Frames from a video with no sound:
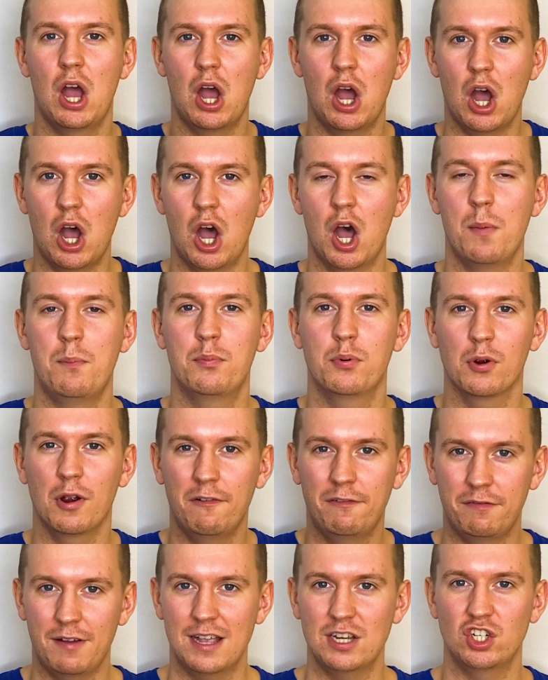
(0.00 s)
A
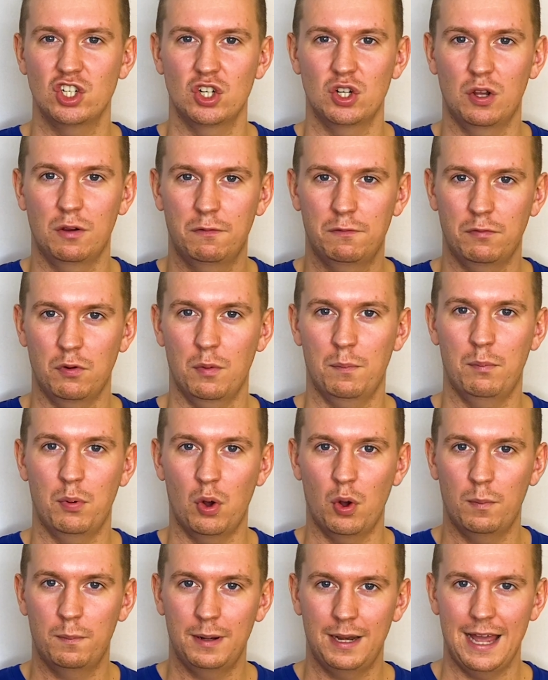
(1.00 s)
professional
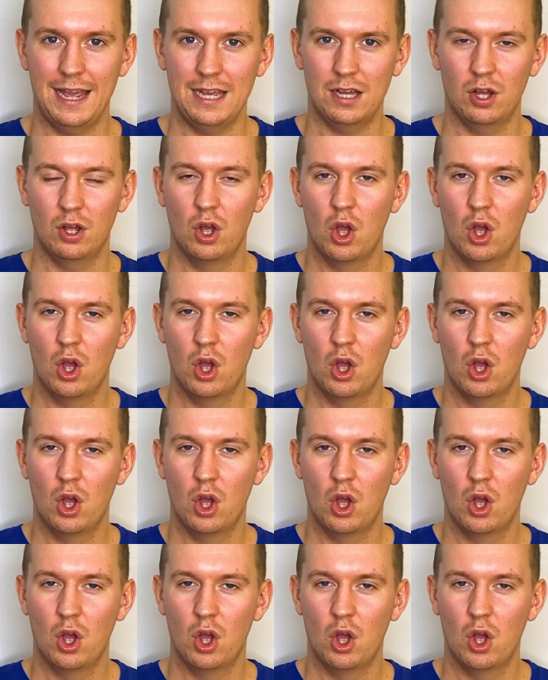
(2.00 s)
football player.